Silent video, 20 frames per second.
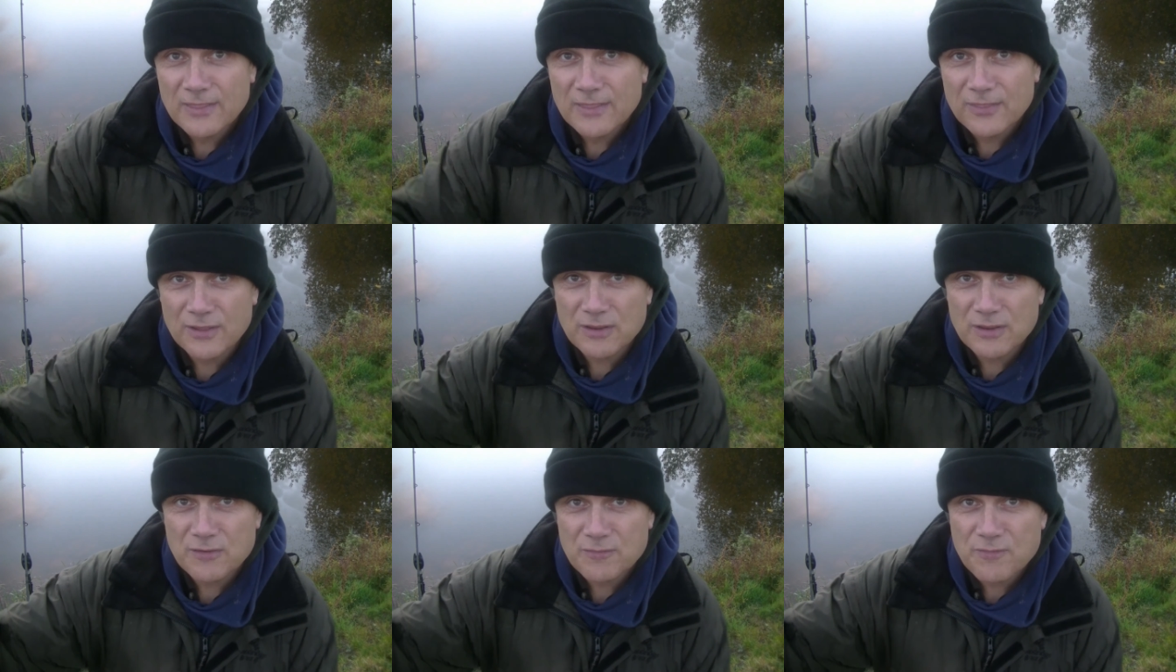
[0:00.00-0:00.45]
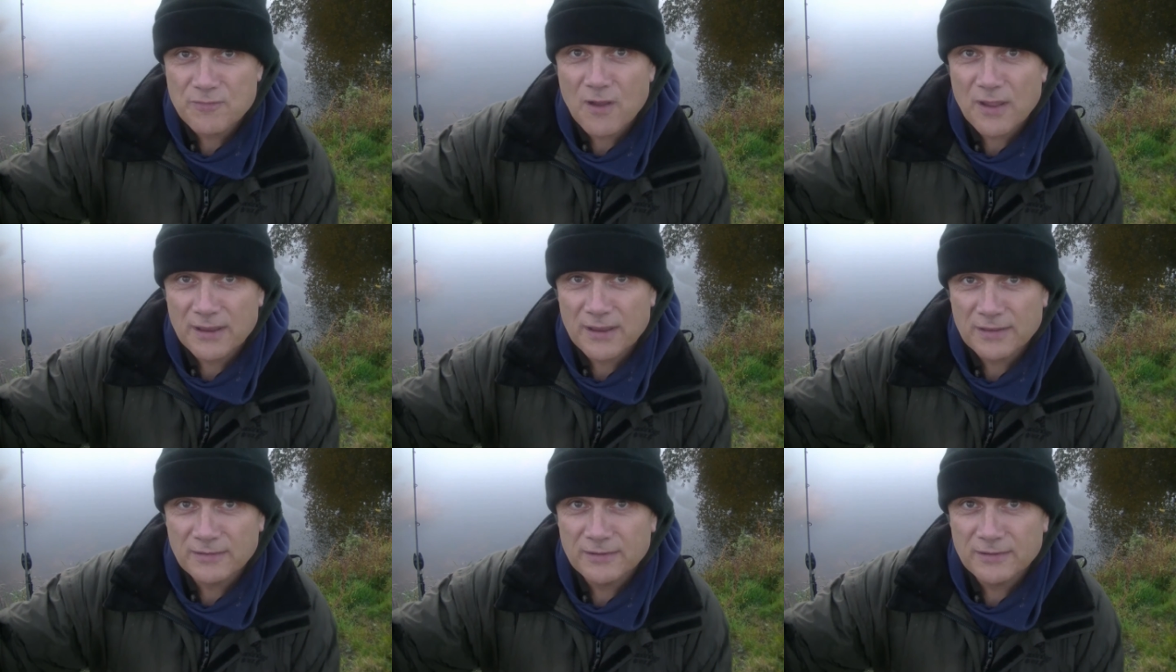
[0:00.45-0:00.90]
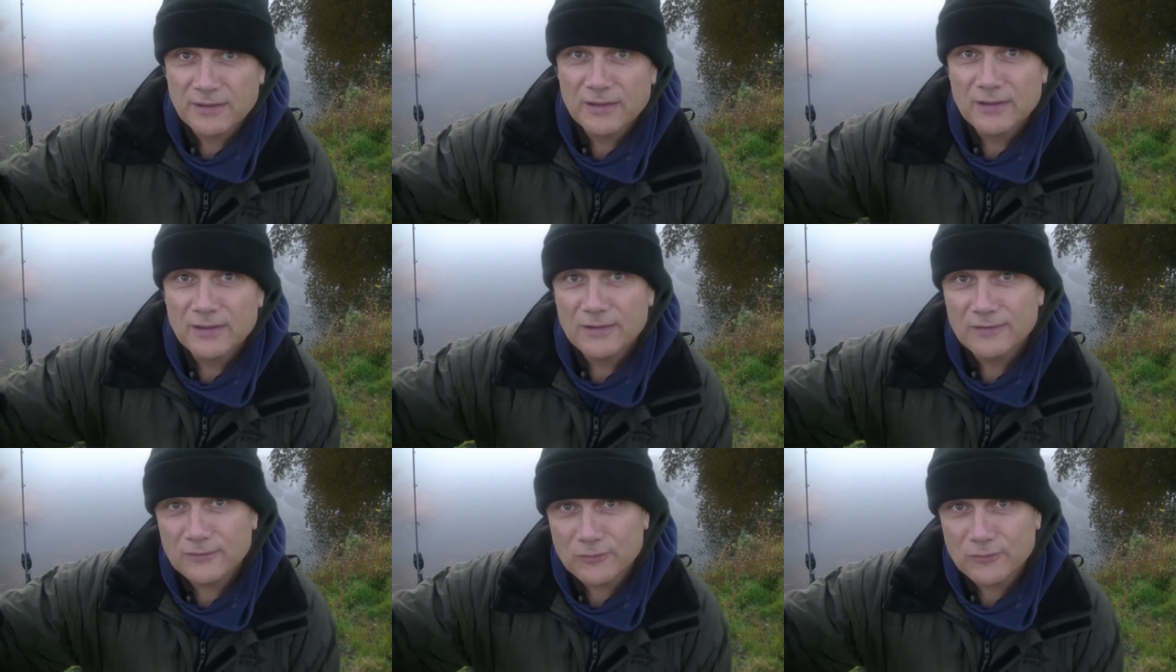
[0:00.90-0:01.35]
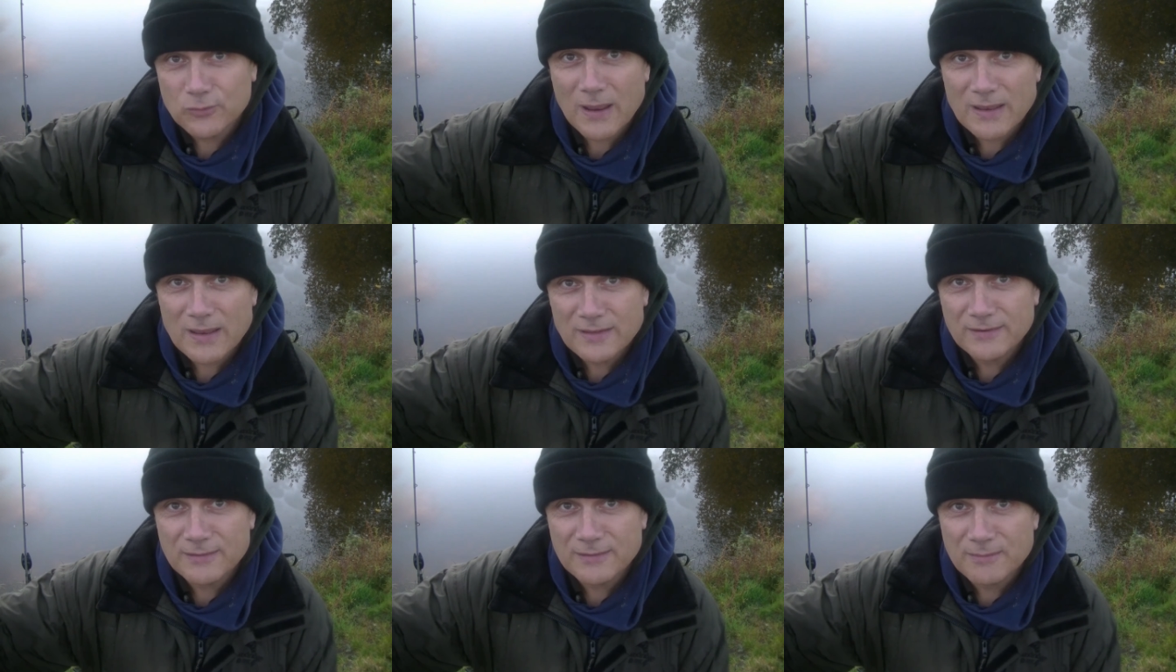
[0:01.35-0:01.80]
that you find
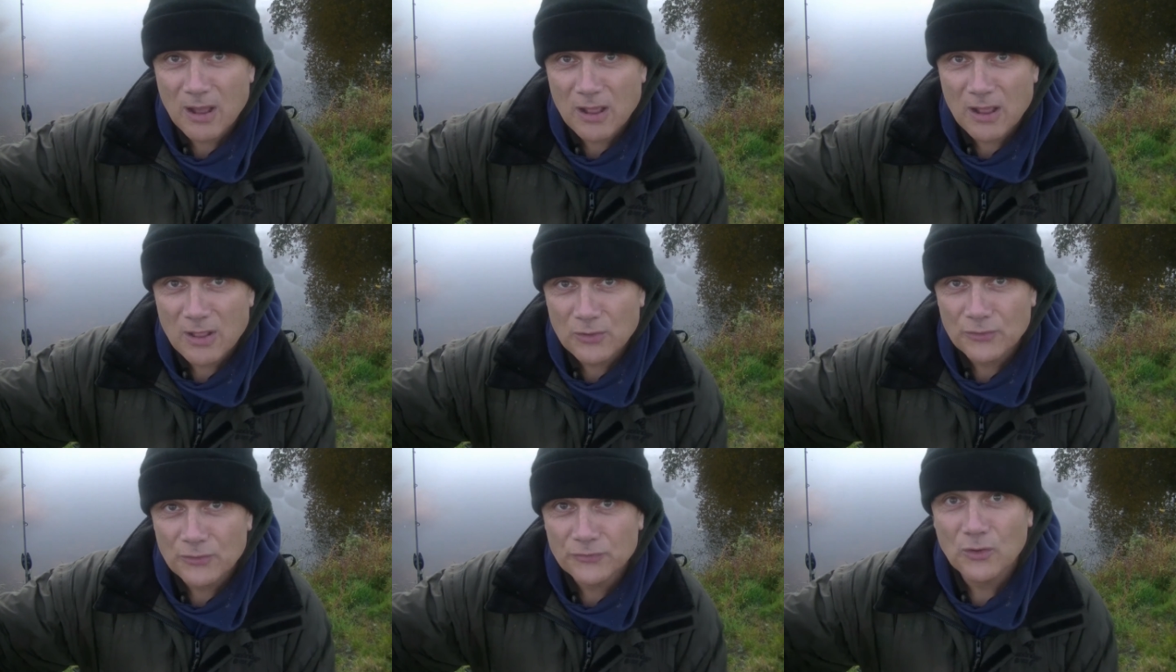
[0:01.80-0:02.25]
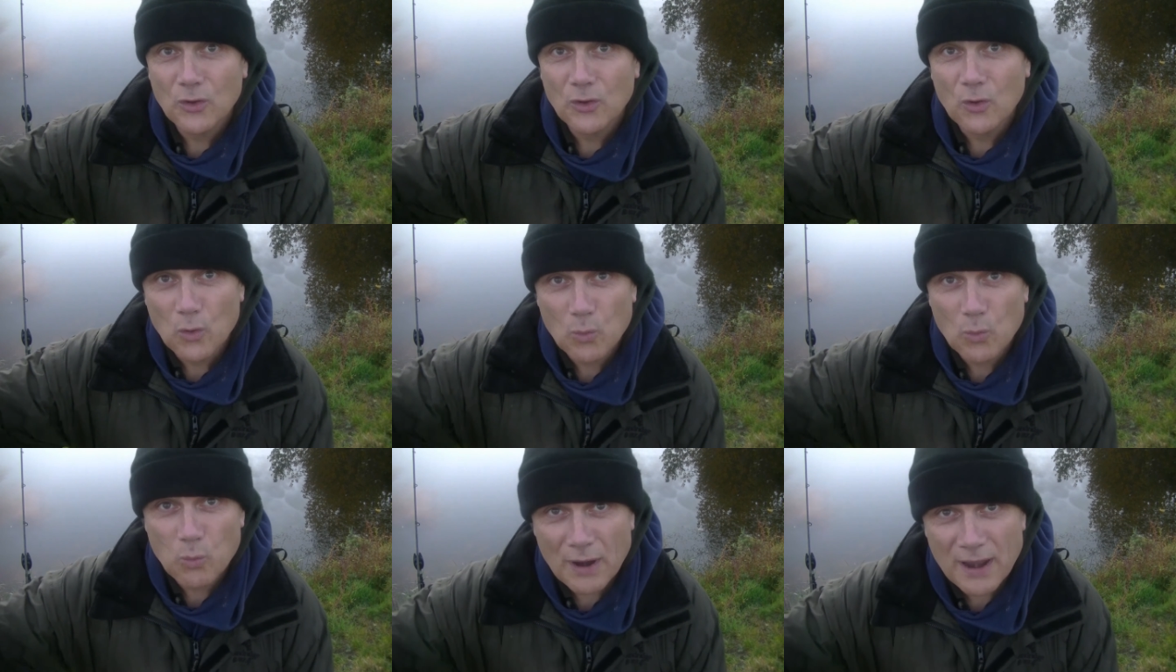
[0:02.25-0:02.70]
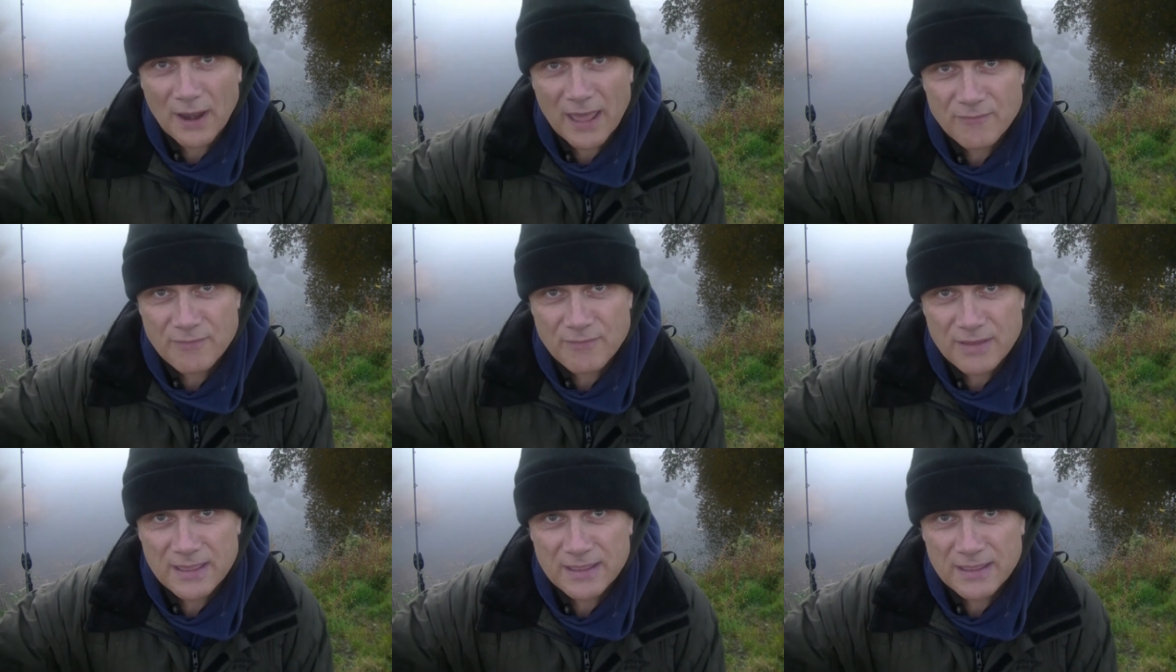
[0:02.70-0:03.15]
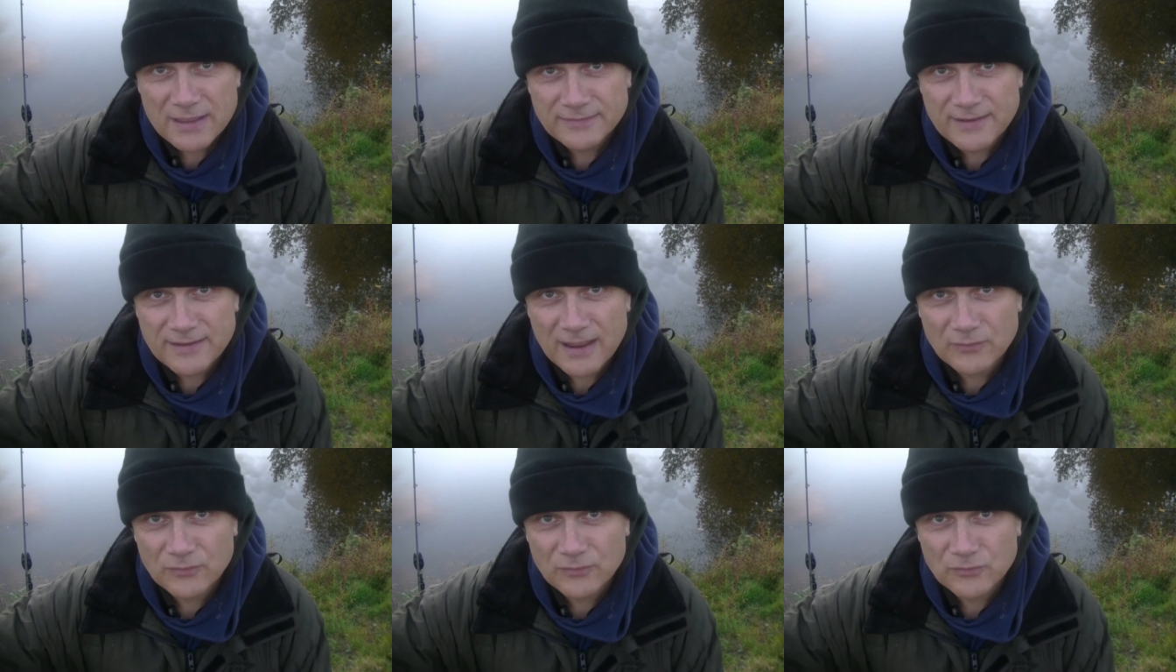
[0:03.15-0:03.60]
20 miles or whatever
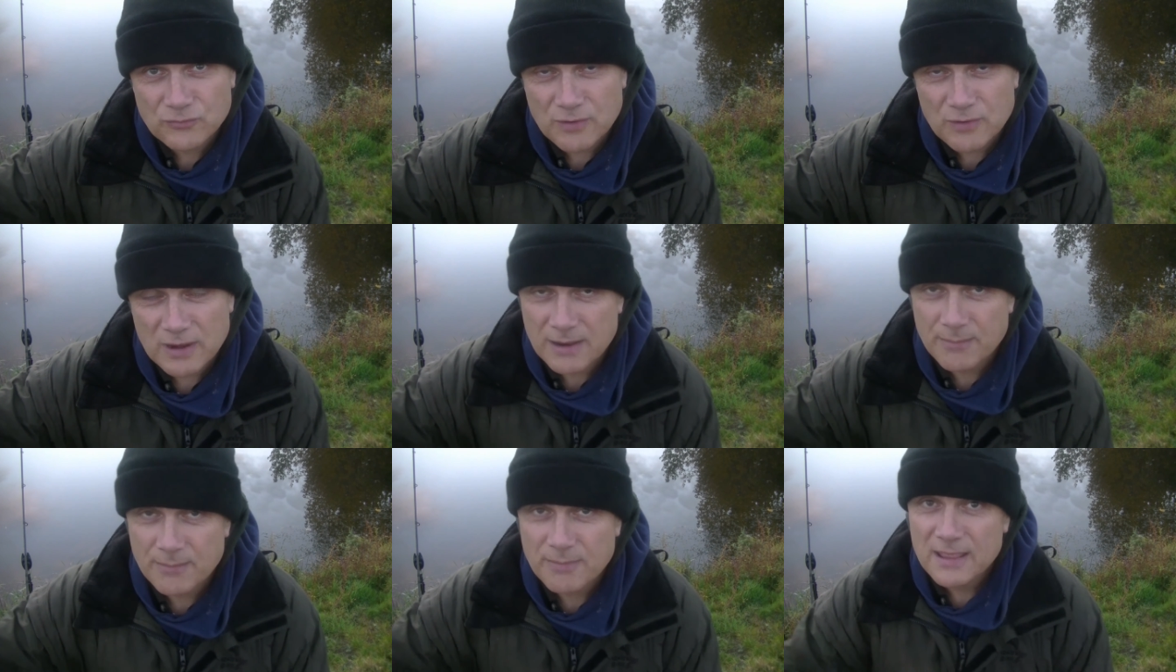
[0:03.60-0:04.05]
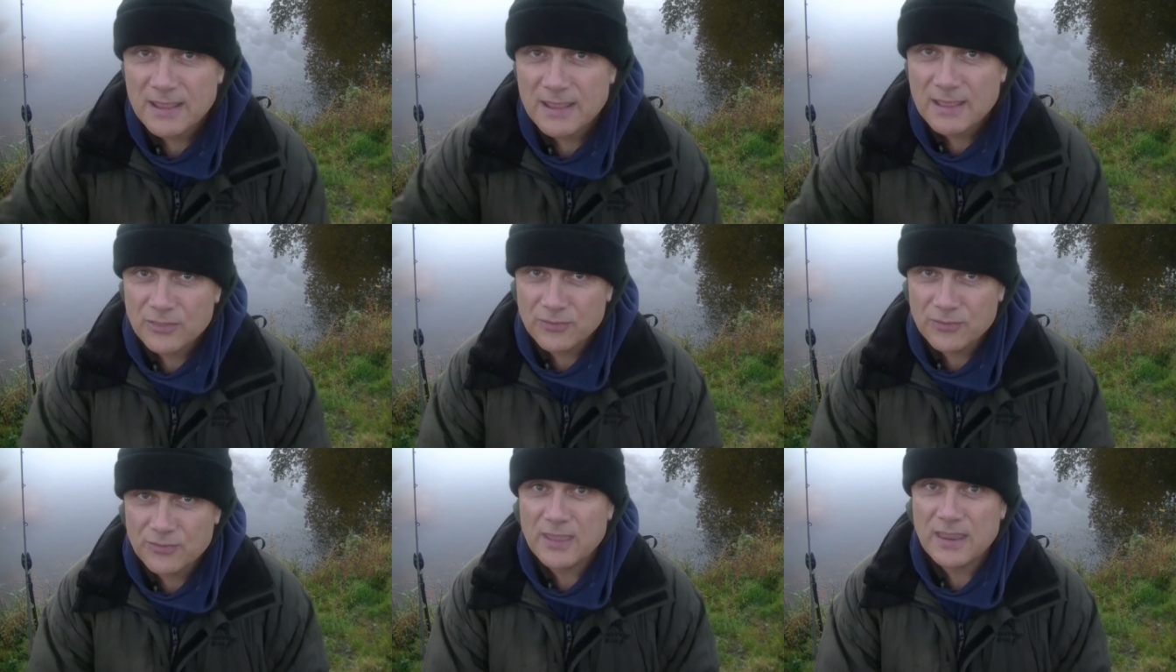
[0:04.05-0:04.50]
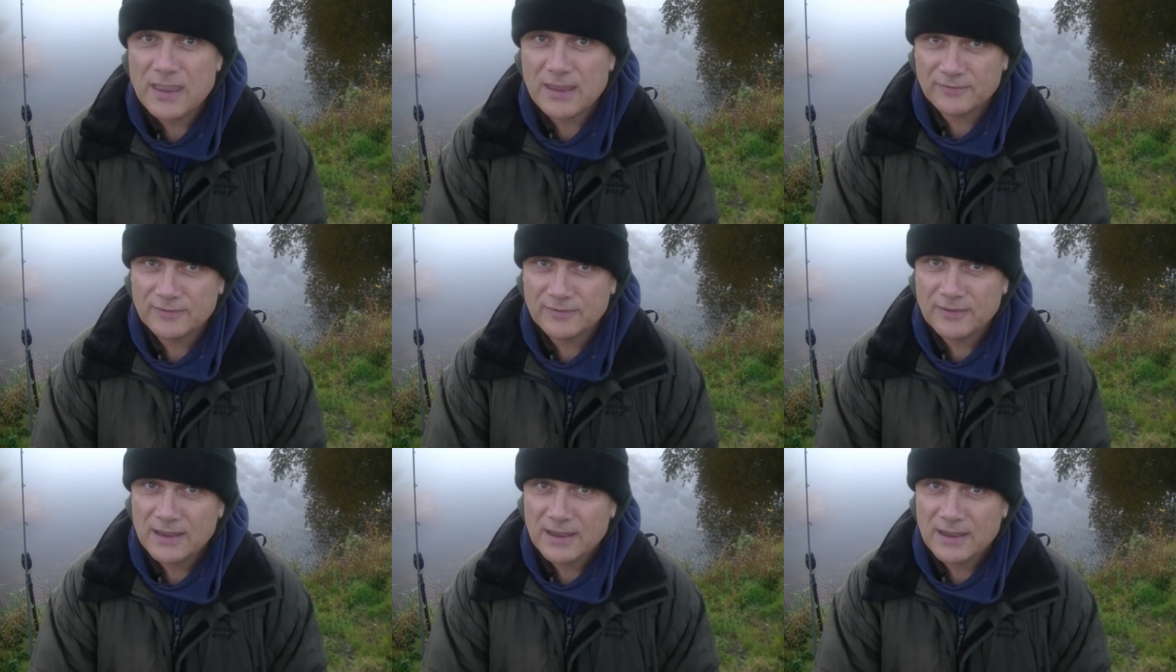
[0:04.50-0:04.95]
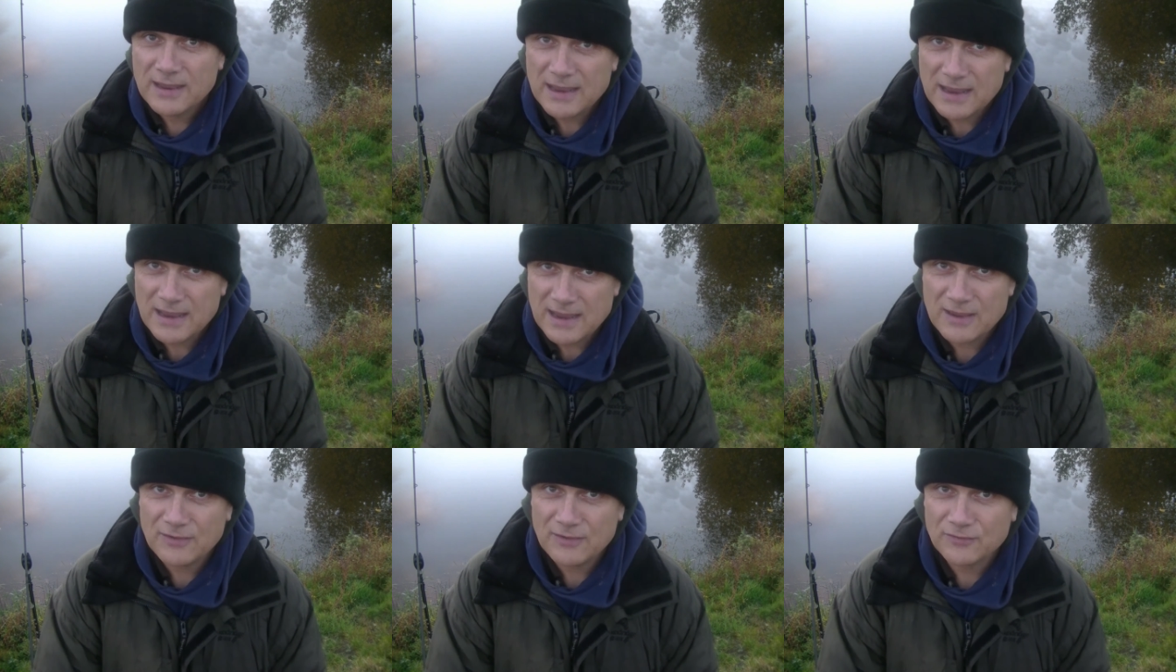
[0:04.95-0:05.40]
downstream. This
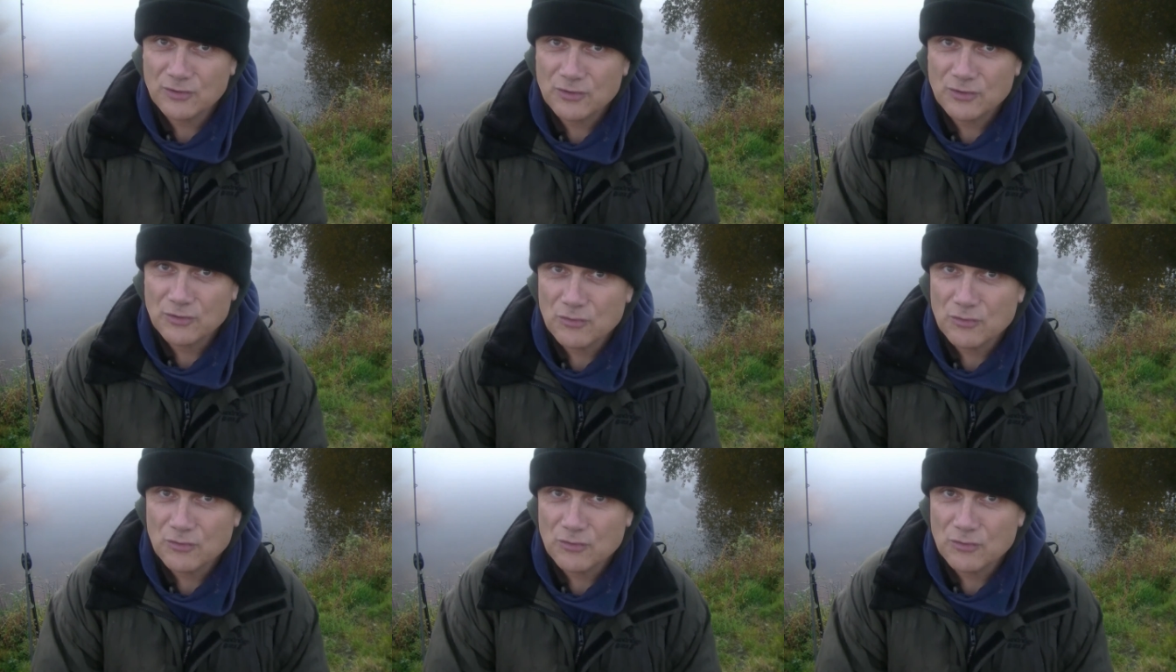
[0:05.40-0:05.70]
is